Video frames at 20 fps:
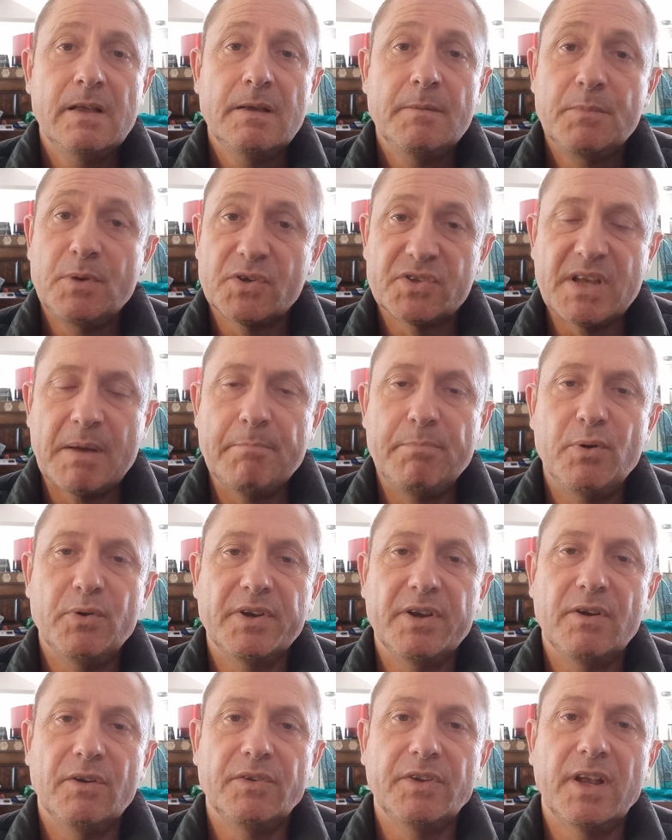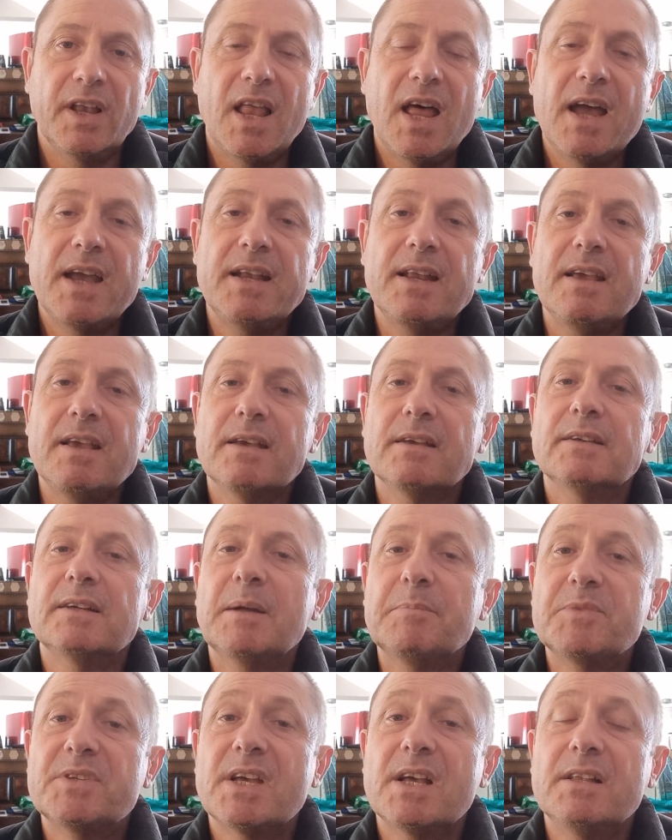Because I'm putting it on the line here.
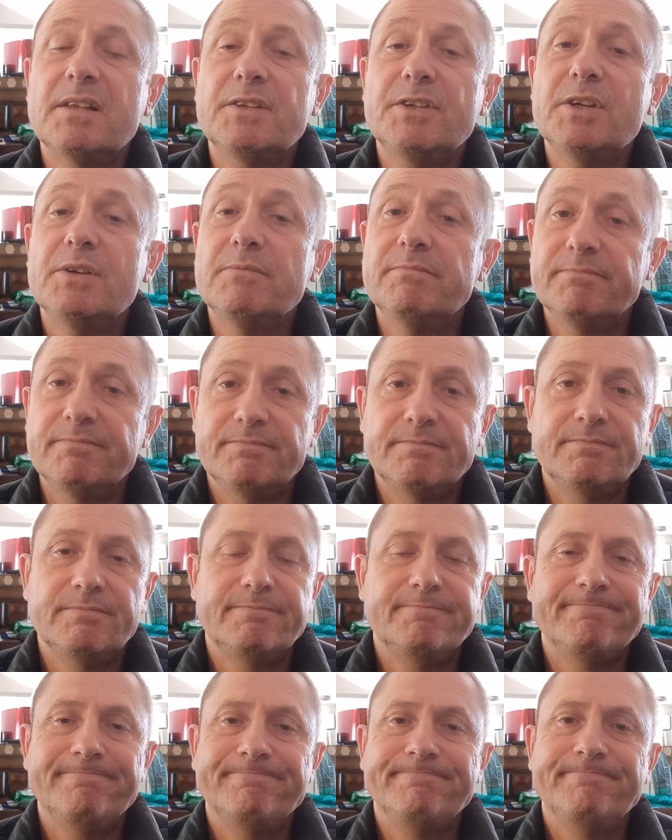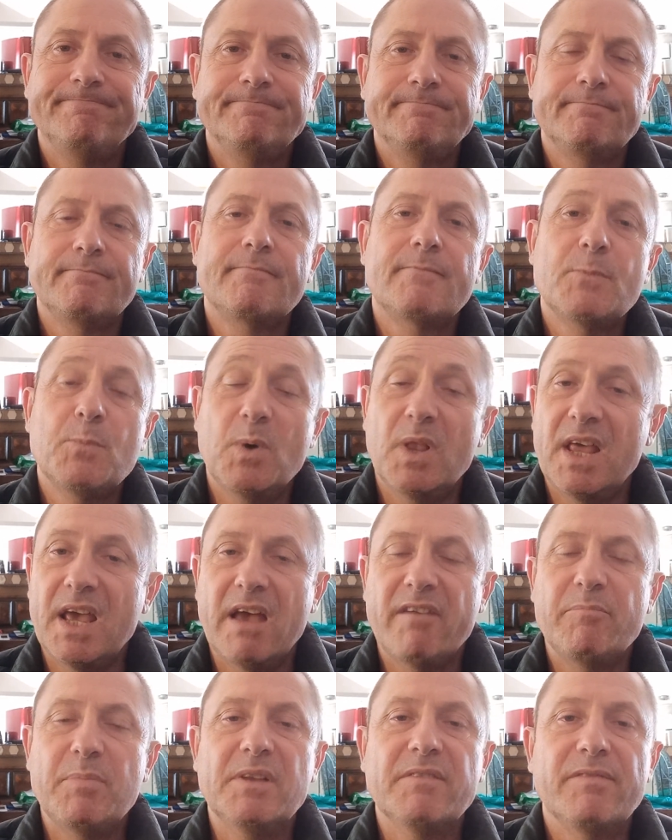I'm telling you, well, I
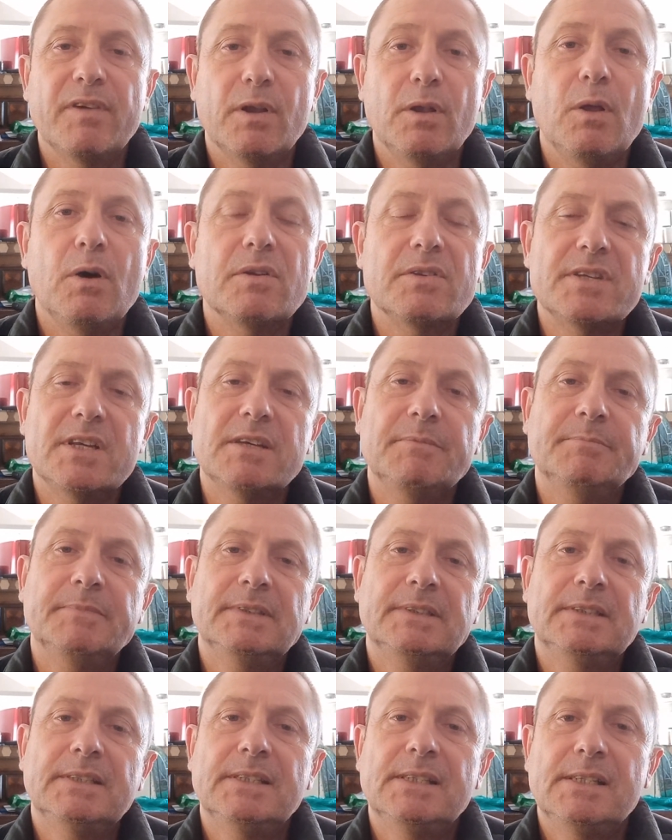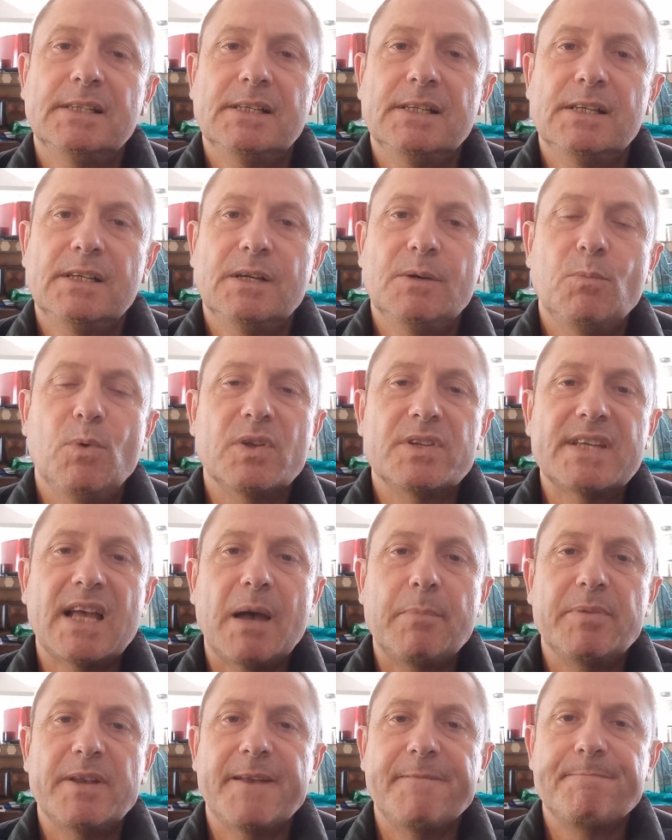have been for a long time, what's
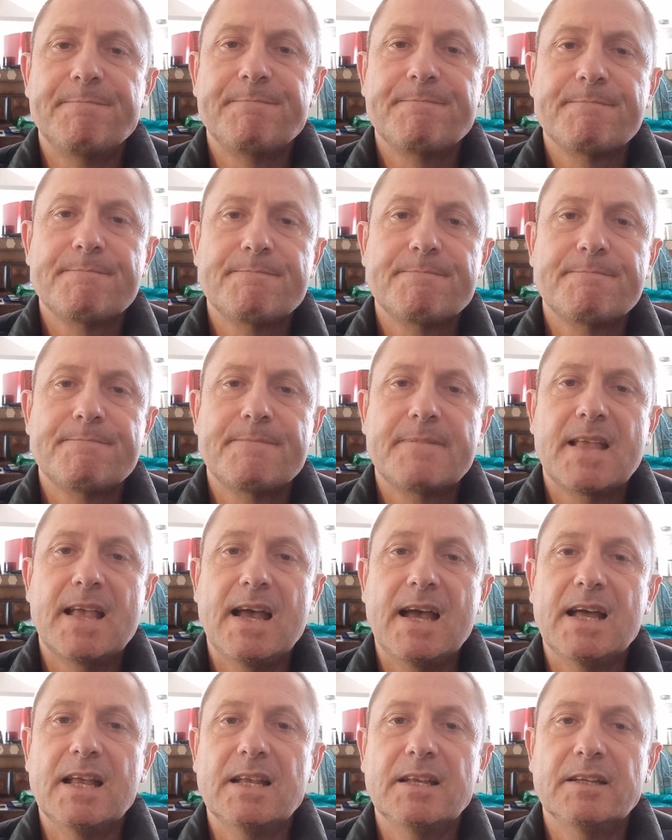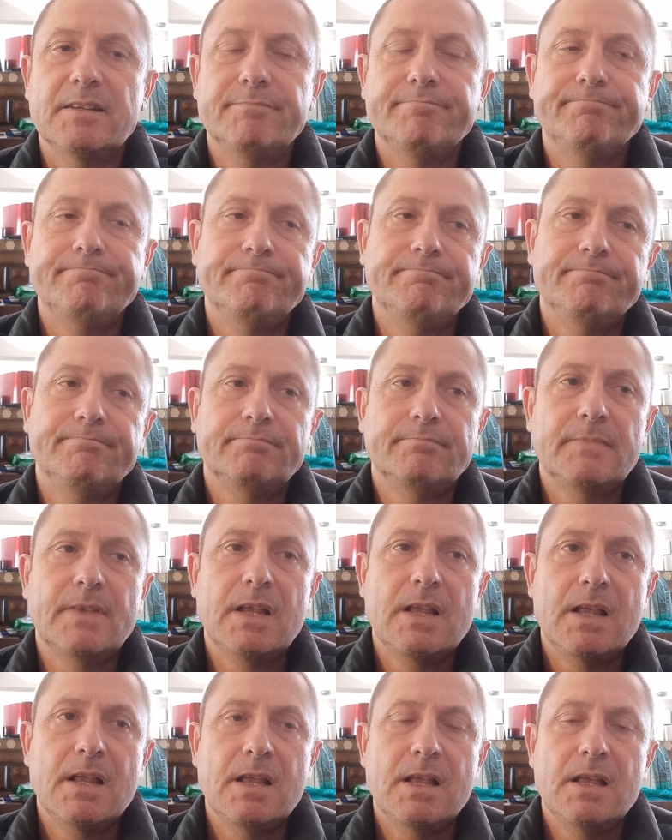happening. And
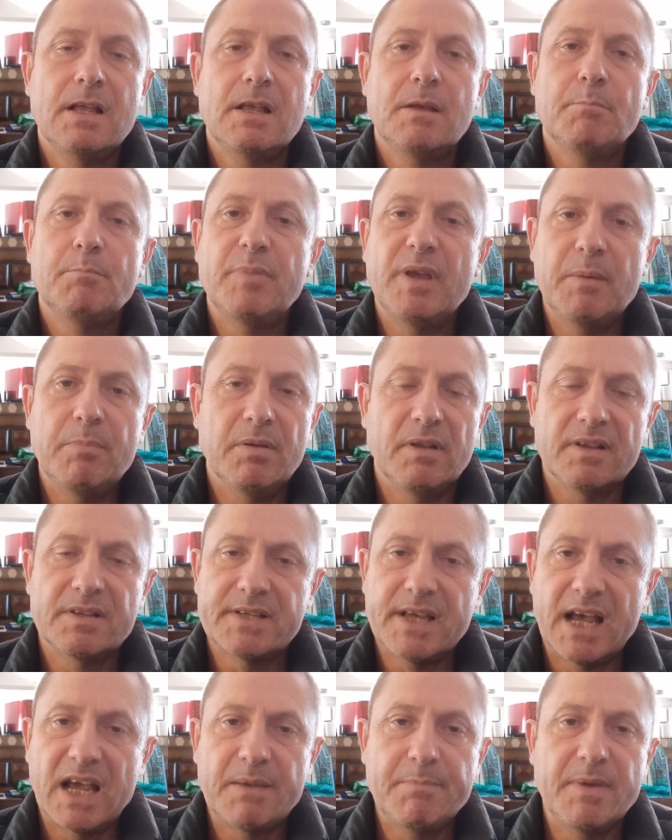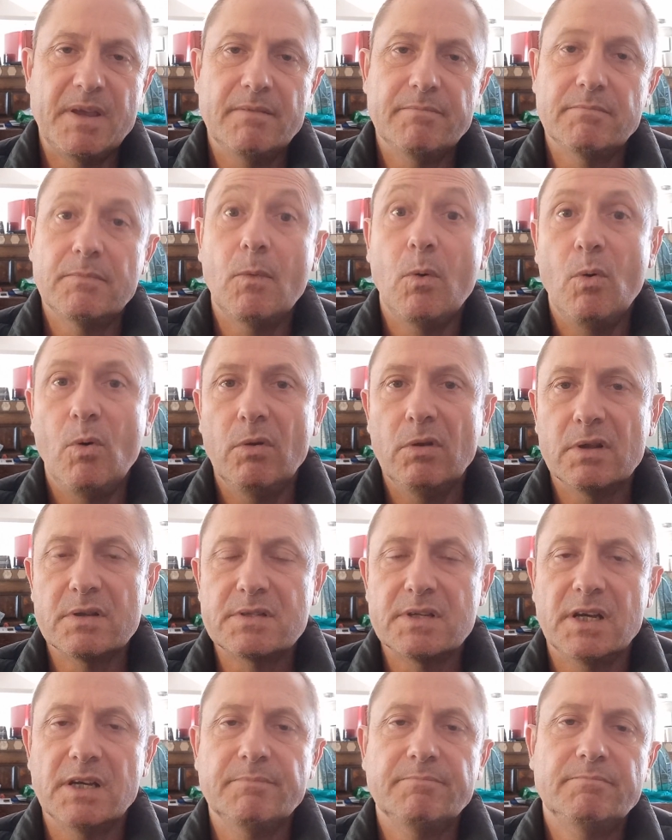people attack me all the
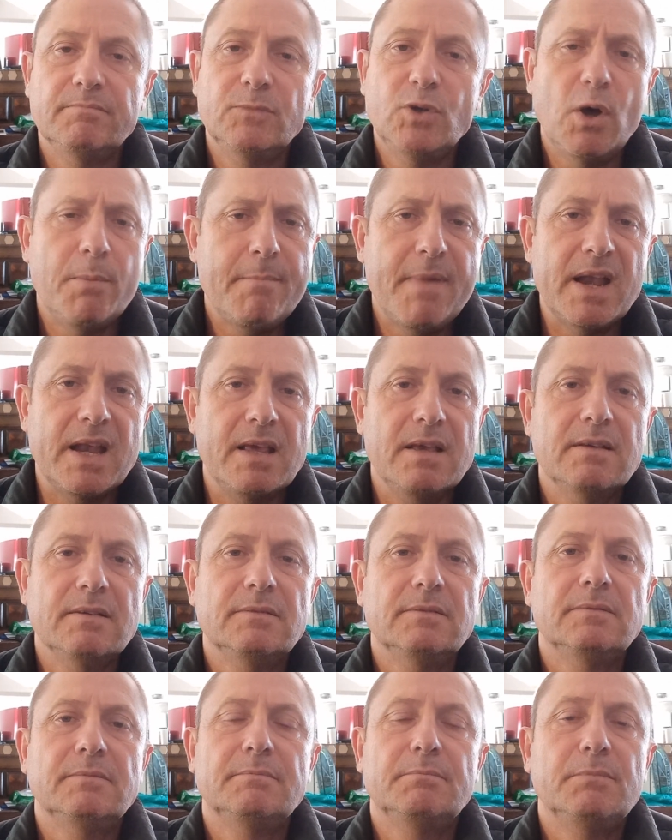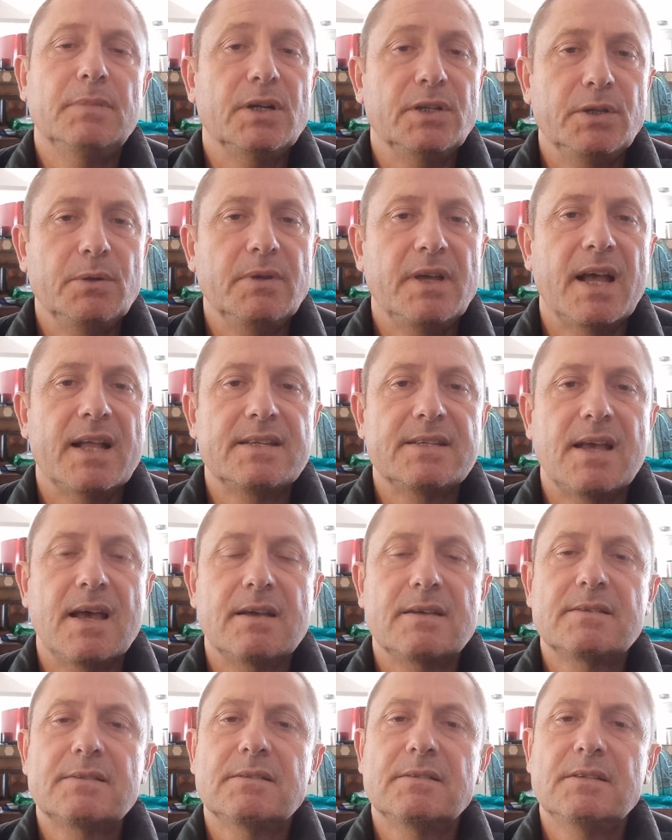time. Not many, but I do get
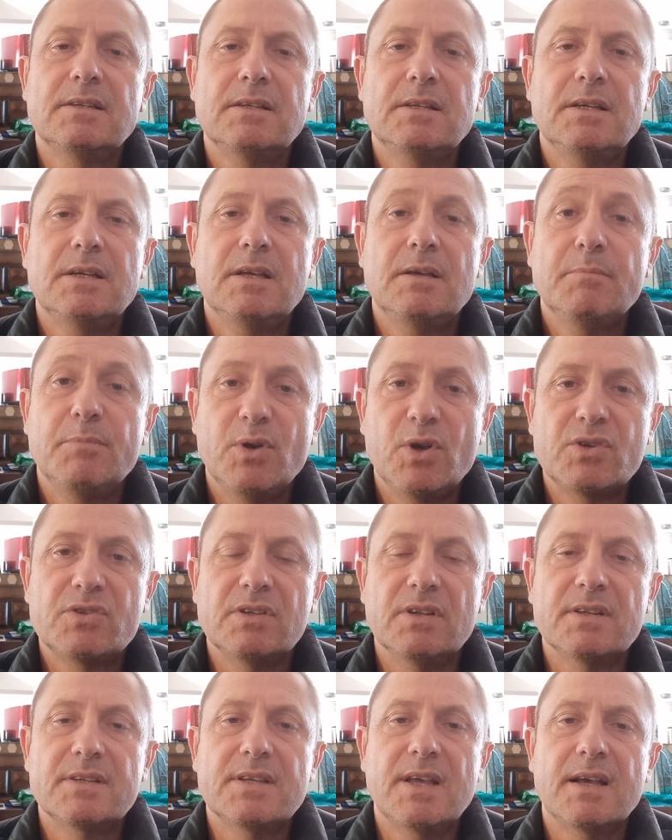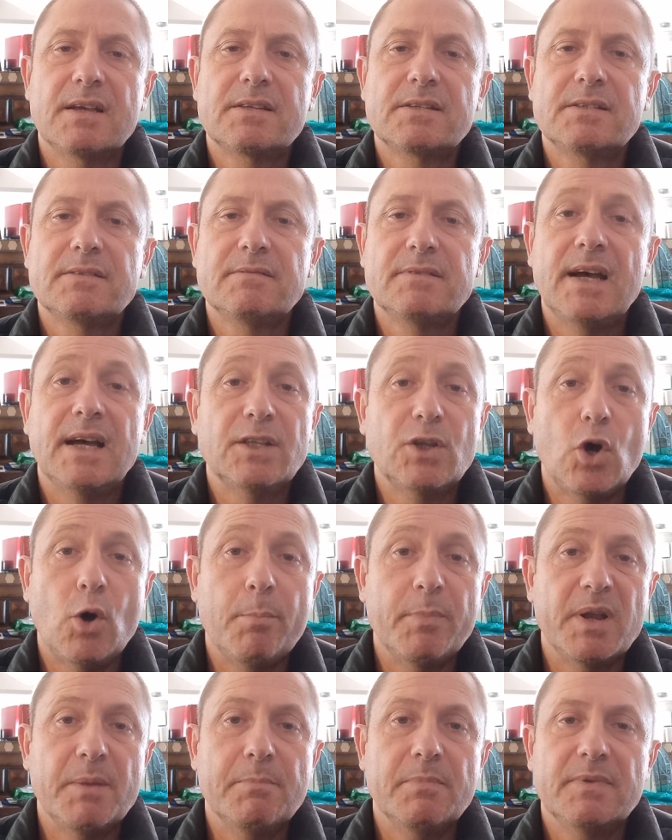attacks. Personal attacks, ad
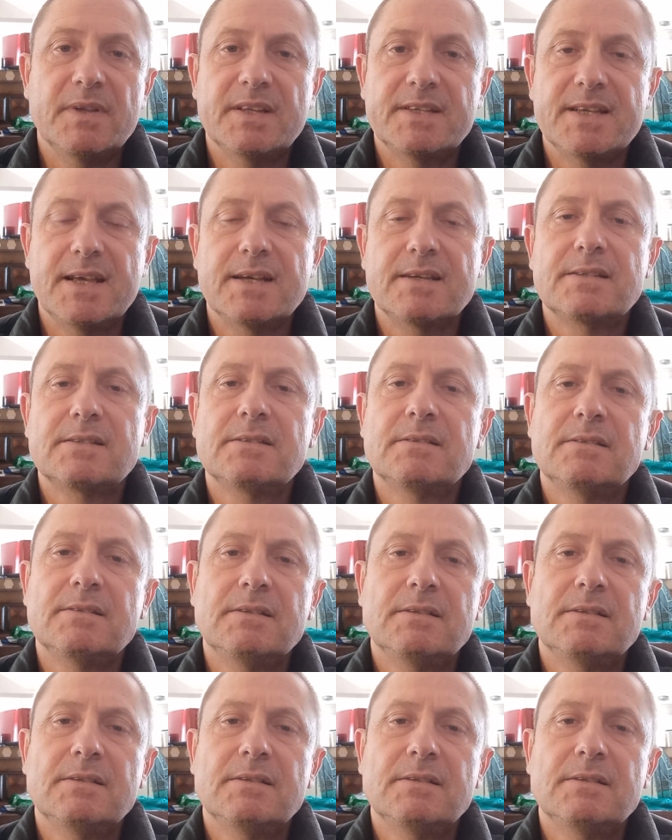hominem attacks.